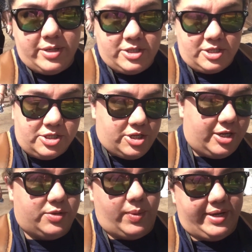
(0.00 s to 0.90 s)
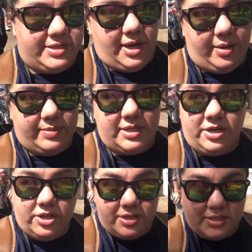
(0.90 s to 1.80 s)
I just checked wait times and
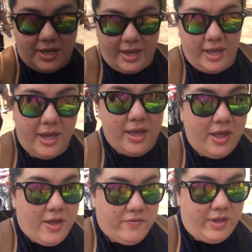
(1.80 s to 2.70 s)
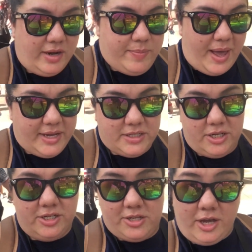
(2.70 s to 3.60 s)
it looks like Flight of
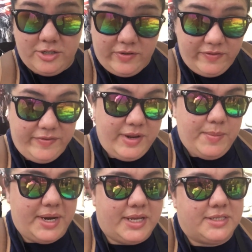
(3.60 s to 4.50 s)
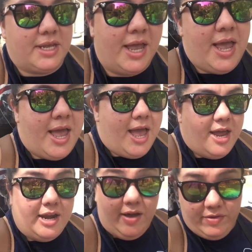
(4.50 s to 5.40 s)
Passage is 150 minutes
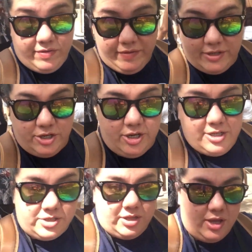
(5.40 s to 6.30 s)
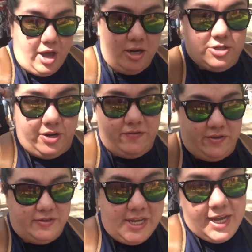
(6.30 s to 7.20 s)
and Navi River Journey is only
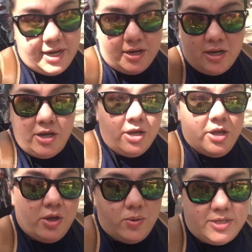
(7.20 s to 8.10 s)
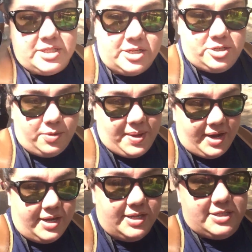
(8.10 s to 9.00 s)
115, which isn't too
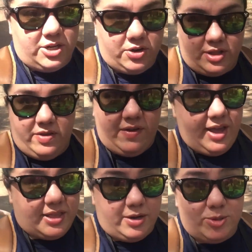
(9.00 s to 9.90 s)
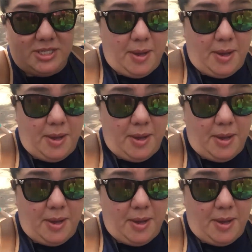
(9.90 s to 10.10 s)
bad considering the fact that it was